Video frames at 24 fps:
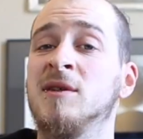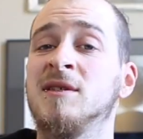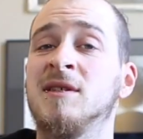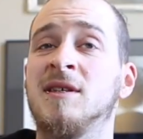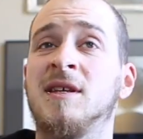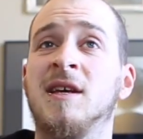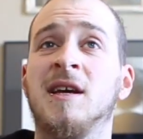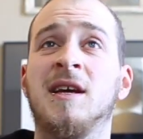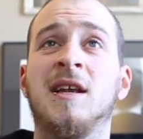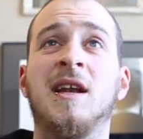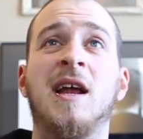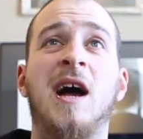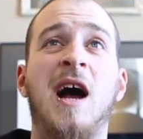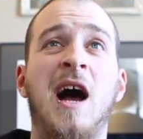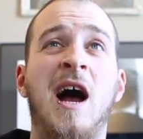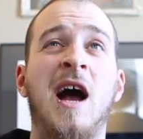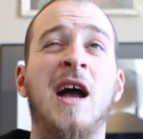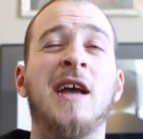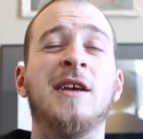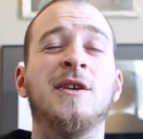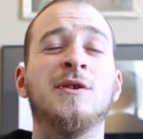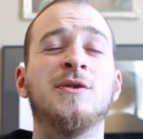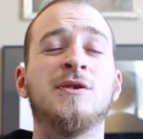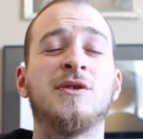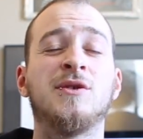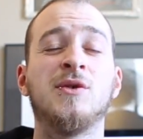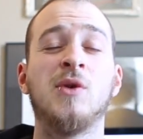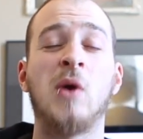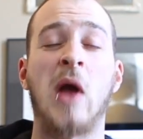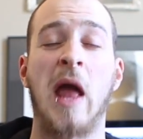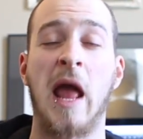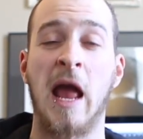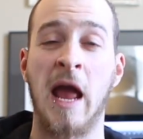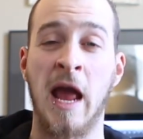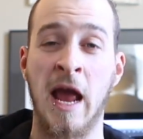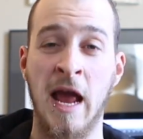was a kid, I used
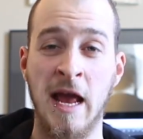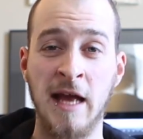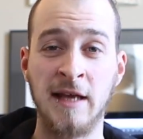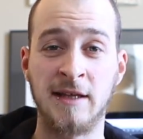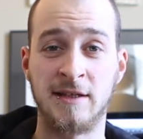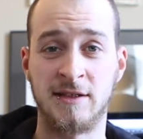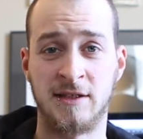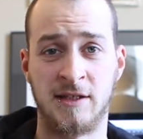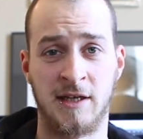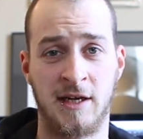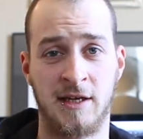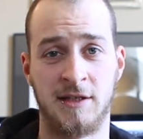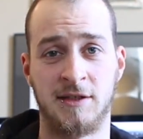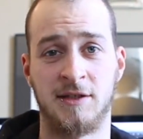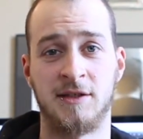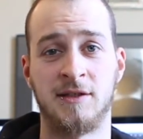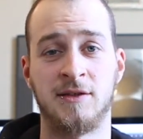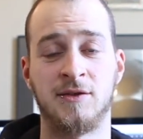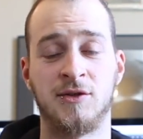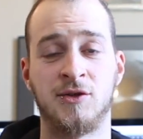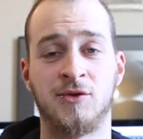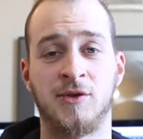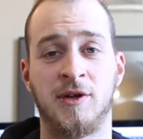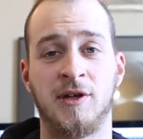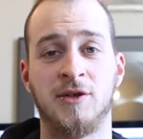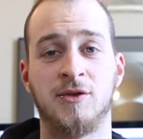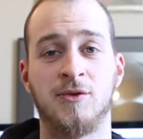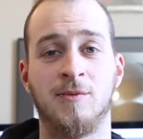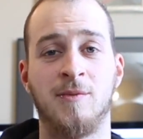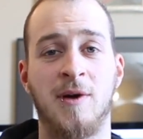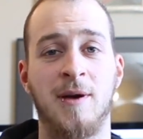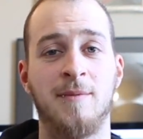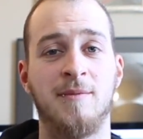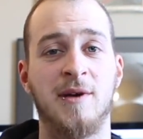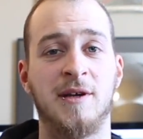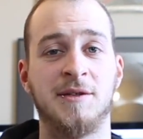to hate changing the strings
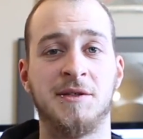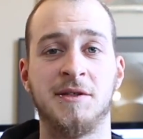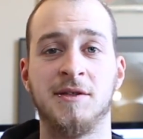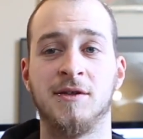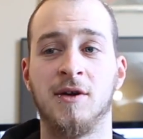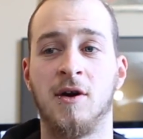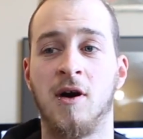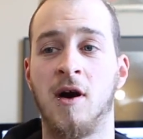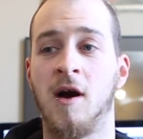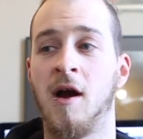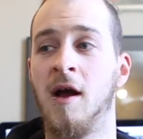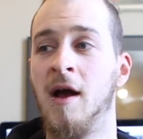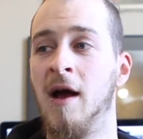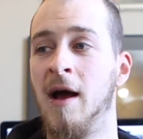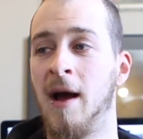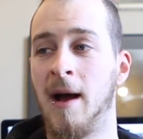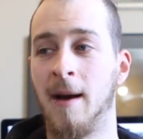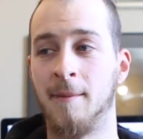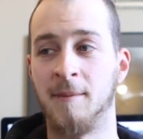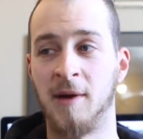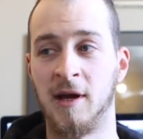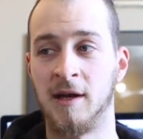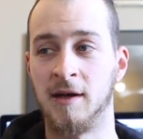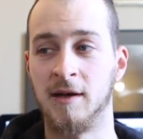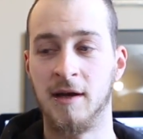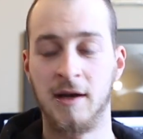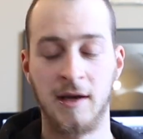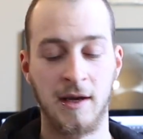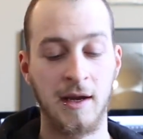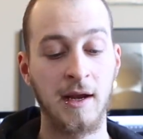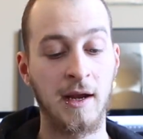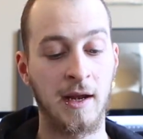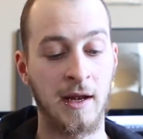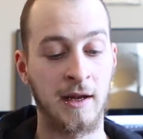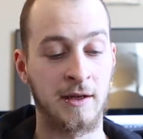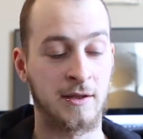on my bass guitar. I mean,
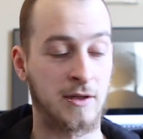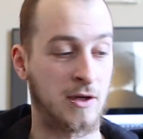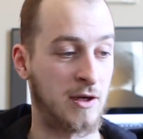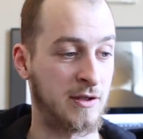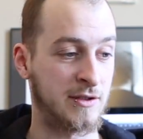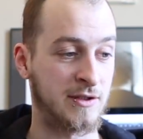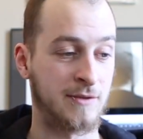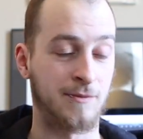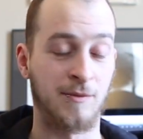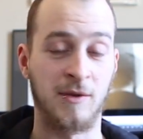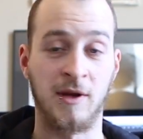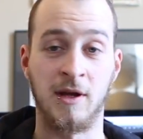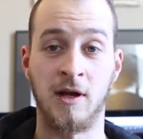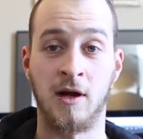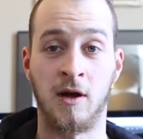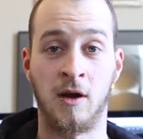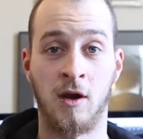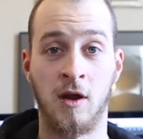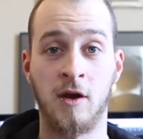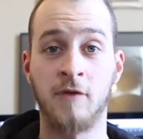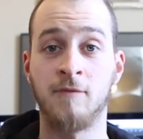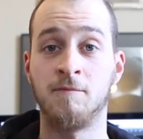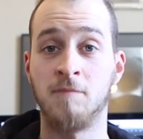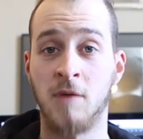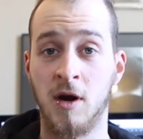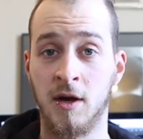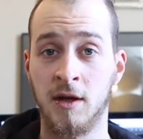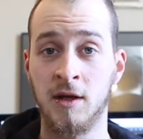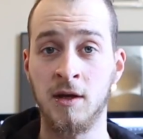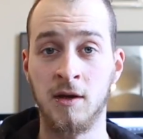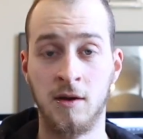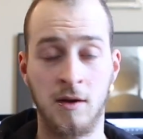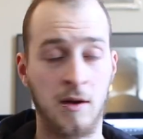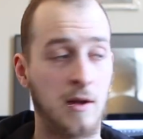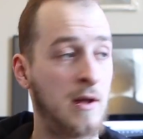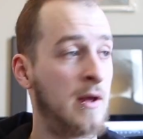it cost me a lot of
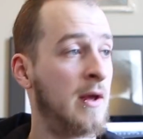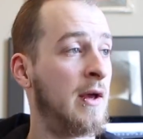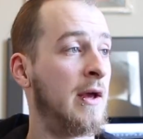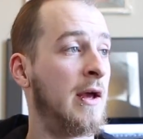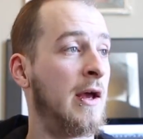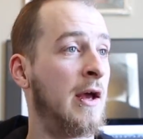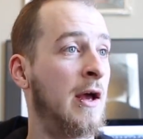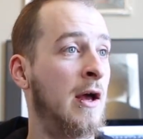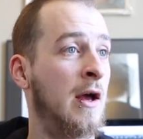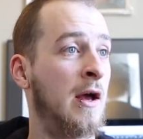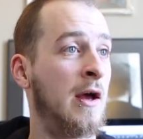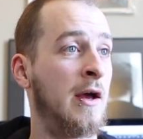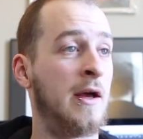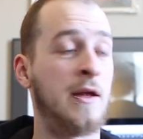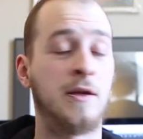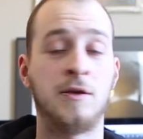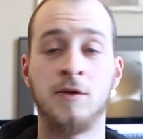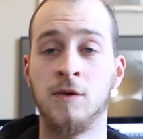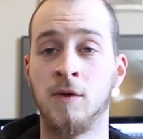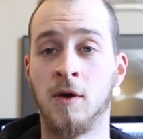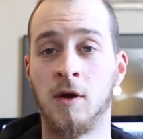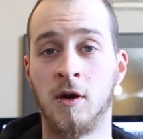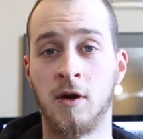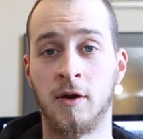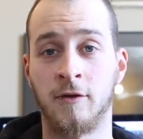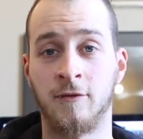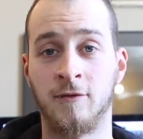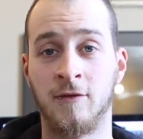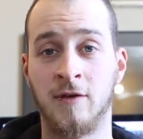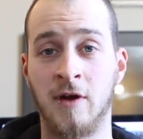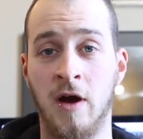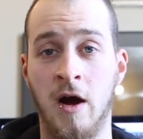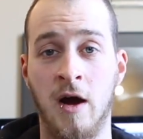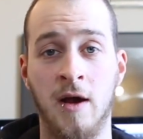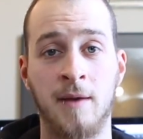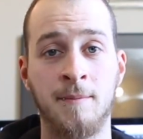money, it took a lot
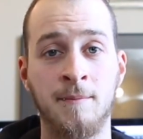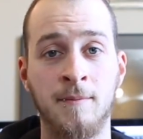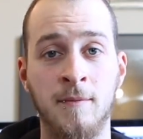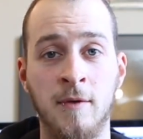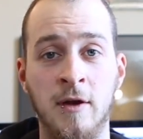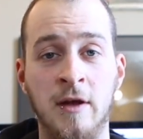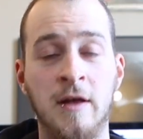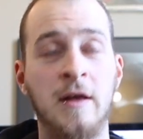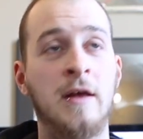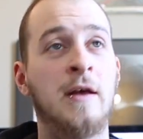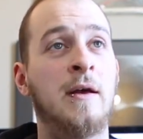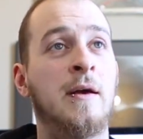of time.